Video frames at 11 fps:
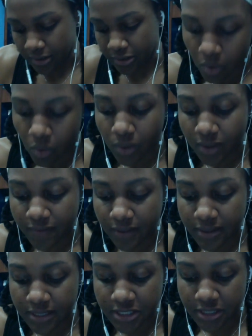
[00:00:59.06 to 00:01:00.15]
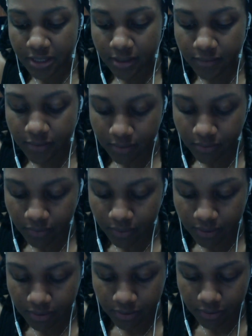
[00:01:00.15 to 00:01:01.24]
so one of the initiatives
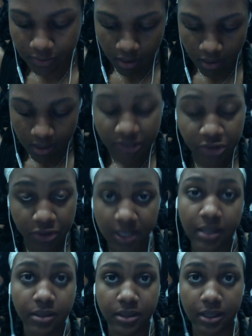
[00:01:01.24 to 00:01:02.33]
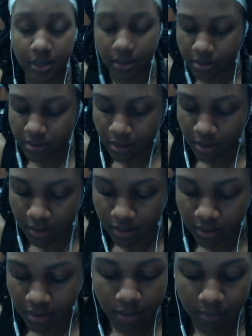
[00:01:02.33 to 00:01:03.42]
was to educate kids
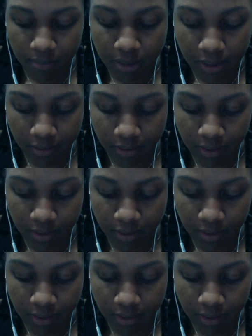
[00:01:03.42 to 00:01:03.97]
on malaria